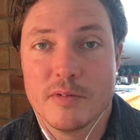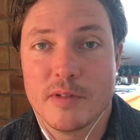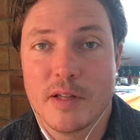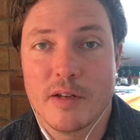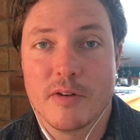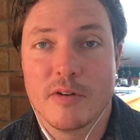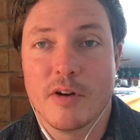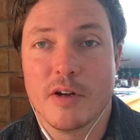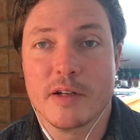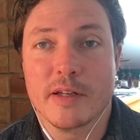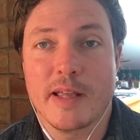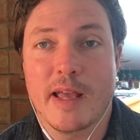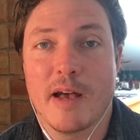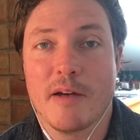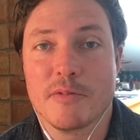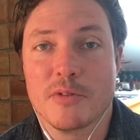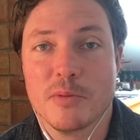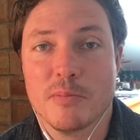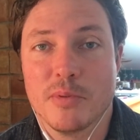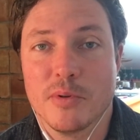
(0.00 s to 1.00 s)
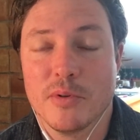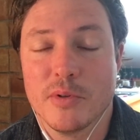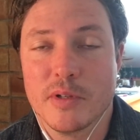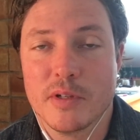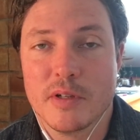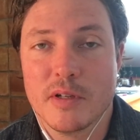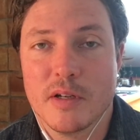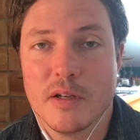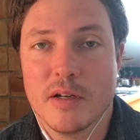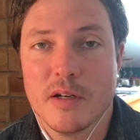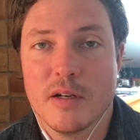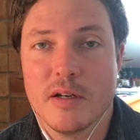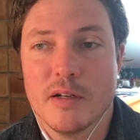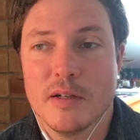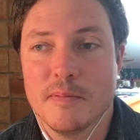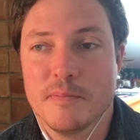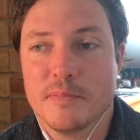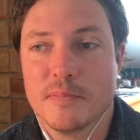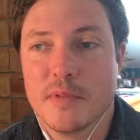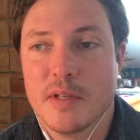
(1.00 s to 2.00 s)
that are uncountable and
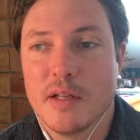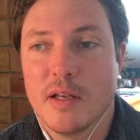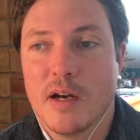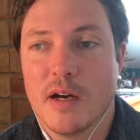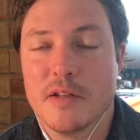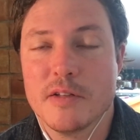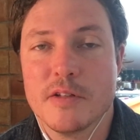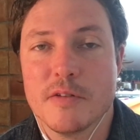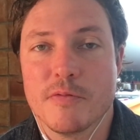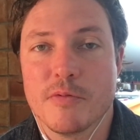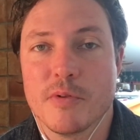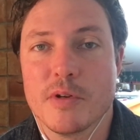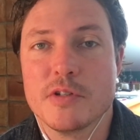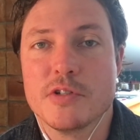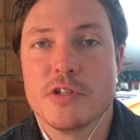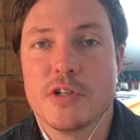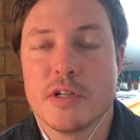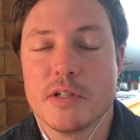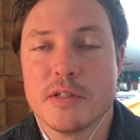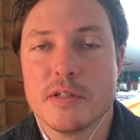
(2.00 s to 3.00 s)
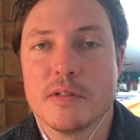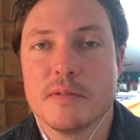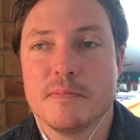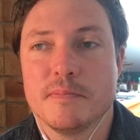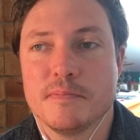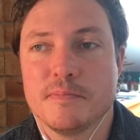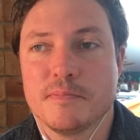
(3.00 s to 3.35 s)
undifferentiated.